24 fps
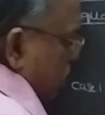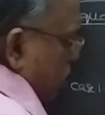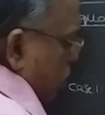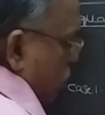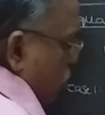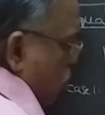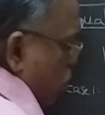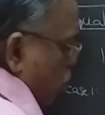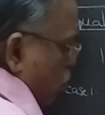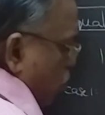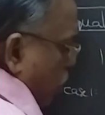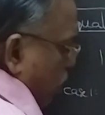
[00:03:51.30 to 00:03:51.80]

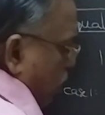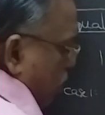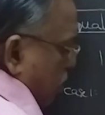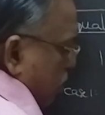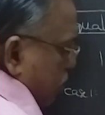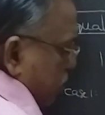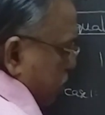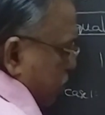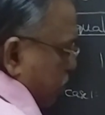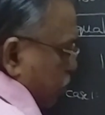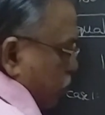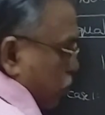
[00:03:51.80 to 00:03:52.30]
This one.
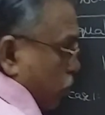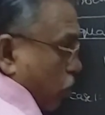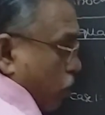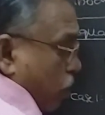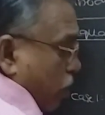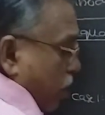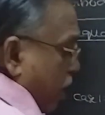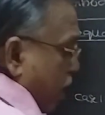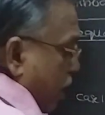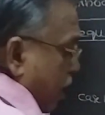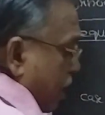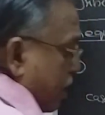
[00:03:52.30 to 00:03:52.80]

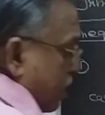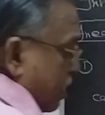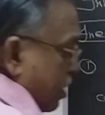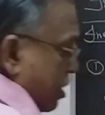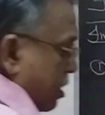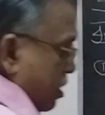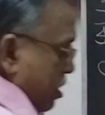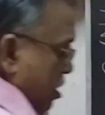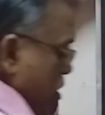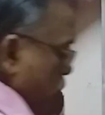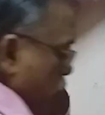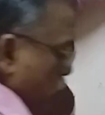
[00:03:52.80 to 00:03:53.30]
Okay,
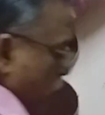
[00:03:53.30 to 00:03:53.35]
this